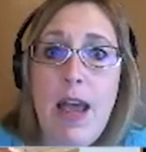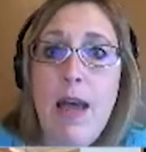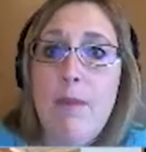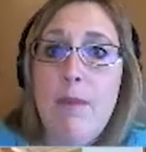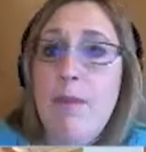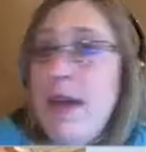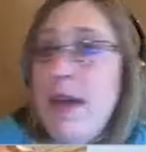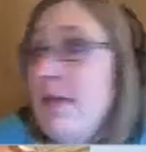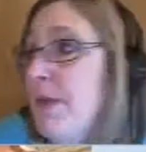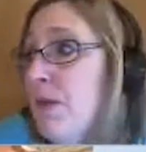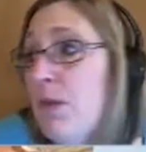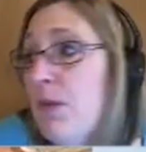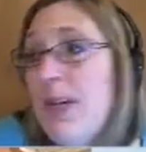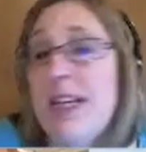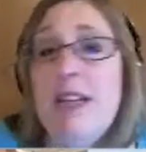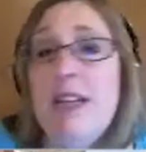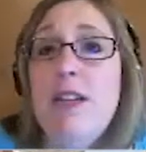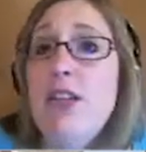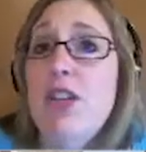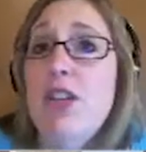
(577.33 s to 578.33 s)
Maybe
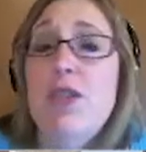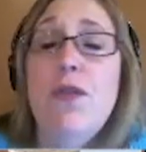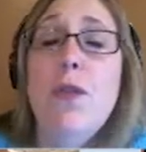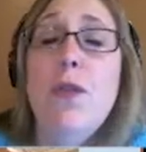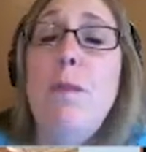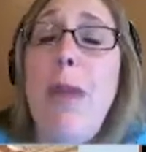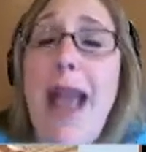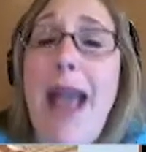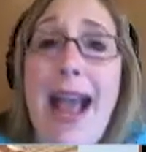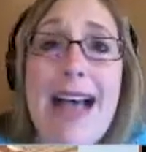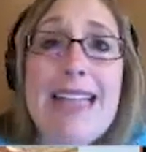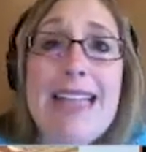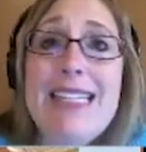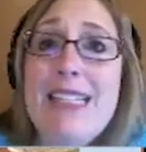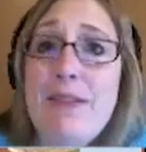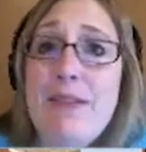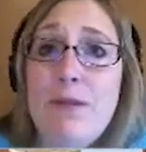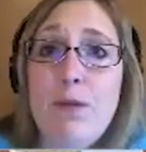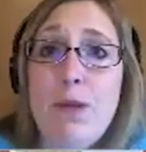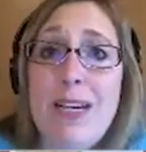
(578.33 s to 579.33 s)
just for passive